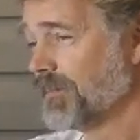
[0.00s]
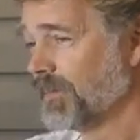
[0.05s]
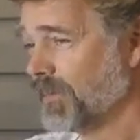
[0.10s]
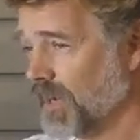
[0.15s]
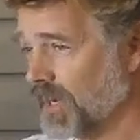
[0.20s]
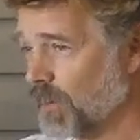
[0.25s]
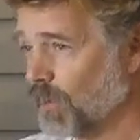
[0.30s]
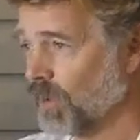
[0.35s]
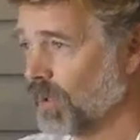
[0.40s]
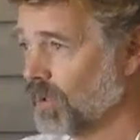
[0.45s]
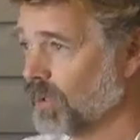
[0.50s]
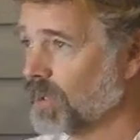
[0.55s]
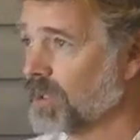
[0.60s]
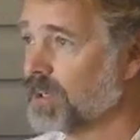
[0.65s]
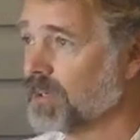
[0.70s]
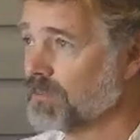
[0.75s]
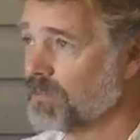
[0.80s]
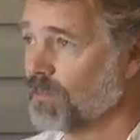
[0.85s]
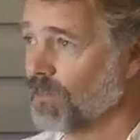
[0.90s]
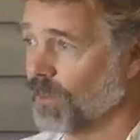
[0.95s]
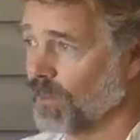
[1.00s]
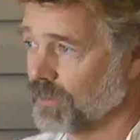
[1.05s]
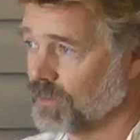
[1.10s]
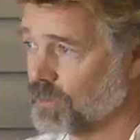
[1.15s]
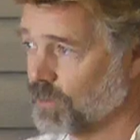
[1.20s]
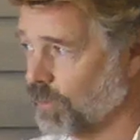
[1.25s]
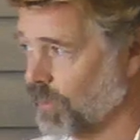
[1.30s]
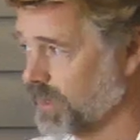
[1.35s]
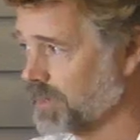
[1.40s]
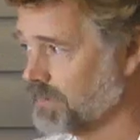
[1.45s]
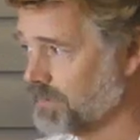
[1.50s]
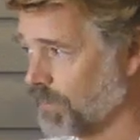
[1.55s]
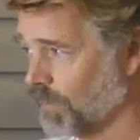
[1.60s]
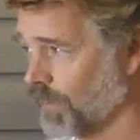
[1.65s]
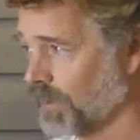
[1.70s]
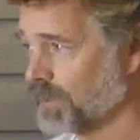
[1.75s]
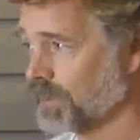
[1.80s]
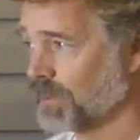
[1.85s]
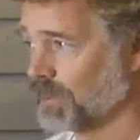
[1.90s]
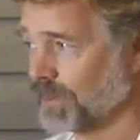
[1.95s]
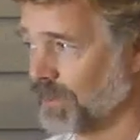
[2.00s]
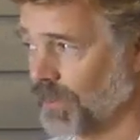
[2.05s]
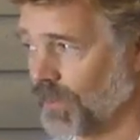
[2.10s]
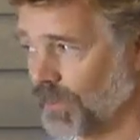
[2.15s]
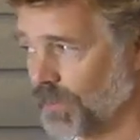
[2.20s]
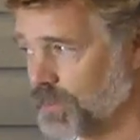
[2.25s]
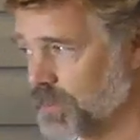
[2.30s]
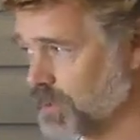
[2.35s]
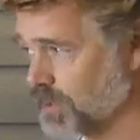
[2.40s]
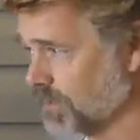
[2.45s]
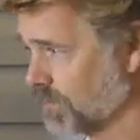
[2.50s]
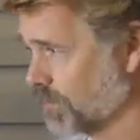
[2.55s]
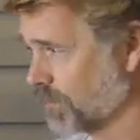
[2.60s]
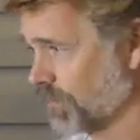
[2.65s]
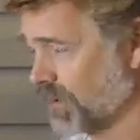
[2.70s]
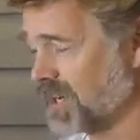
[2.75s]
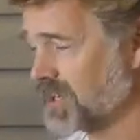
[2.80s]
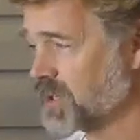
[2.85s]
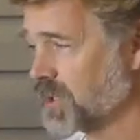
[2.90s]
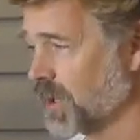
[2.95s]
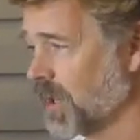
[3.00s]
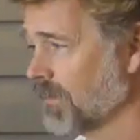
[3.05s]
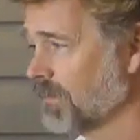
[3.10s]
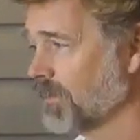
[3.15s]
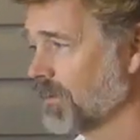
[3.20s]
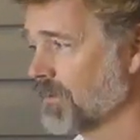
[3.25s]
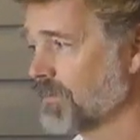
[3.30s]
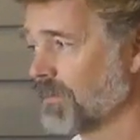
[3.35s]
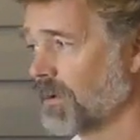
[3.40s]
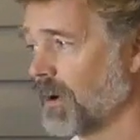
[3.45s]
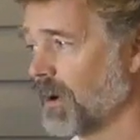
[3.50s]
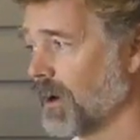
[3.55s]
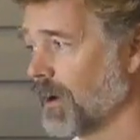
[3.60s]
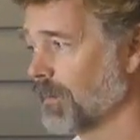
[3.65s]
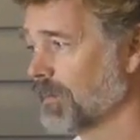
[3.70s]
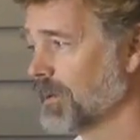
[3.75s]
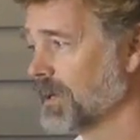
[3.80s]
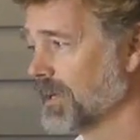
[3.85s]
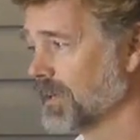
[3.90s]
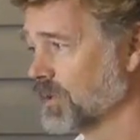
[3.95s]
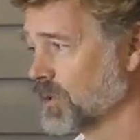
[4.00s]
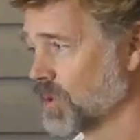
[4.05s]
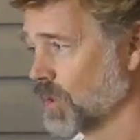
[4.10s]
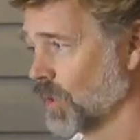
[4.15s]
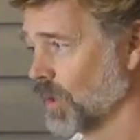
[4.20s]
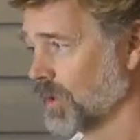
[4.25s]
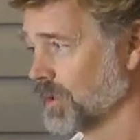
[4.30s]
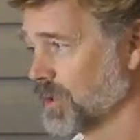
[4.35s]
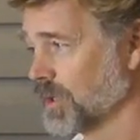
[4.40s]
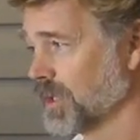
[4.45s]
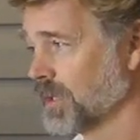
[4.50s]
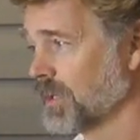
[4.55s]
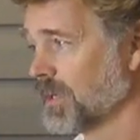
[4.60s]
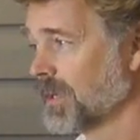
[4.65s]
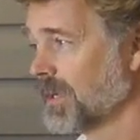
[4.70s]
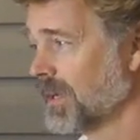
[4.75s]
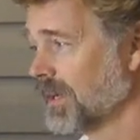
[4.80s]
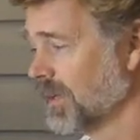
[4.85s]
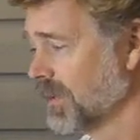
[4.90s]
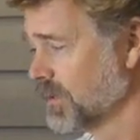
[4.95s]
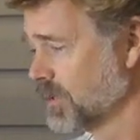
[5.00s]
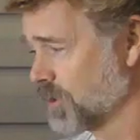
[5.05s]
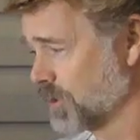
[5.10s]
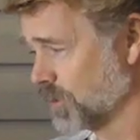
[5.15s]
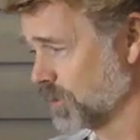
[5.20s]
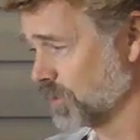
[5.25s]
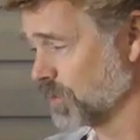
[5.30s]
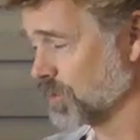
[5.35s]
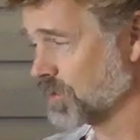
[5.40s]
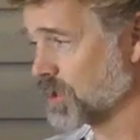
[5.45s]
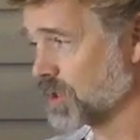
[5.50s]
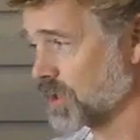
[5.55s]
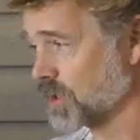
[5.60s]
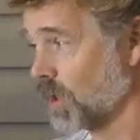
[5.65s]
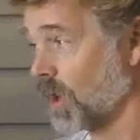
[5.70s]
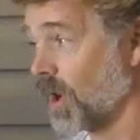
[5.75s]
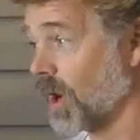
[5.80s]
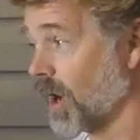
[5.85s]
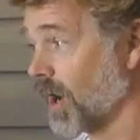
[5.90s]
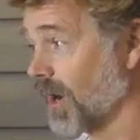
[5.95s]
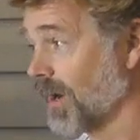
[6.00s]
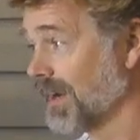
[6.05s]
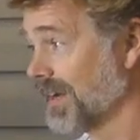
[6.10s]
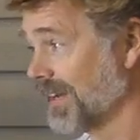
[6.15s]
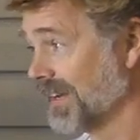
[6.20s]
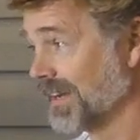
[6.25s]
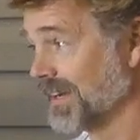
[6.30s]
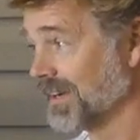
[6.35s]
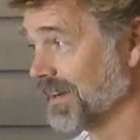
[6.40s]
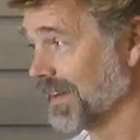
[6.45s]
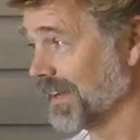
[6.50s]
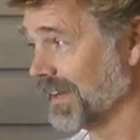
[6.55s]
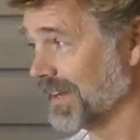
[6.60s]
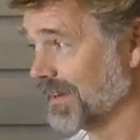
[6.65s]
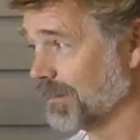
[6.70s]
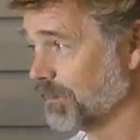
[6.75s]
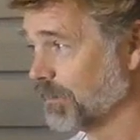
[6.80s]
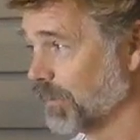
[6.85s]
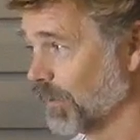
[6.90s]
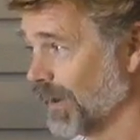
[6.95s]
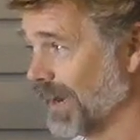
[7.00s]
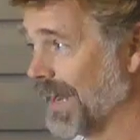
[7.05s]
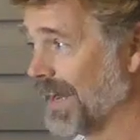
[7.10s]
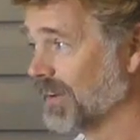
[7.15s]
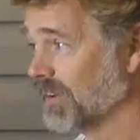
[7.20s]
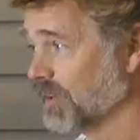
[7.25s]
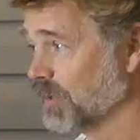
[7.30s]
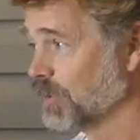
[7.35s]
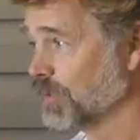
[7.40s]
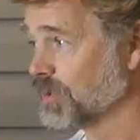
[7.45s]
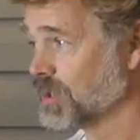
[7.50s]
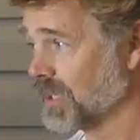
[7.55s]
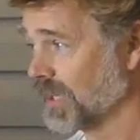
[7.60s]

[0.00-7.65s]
They were looking for 24-year-olds fresh off the farm in Georgia to star in a brand new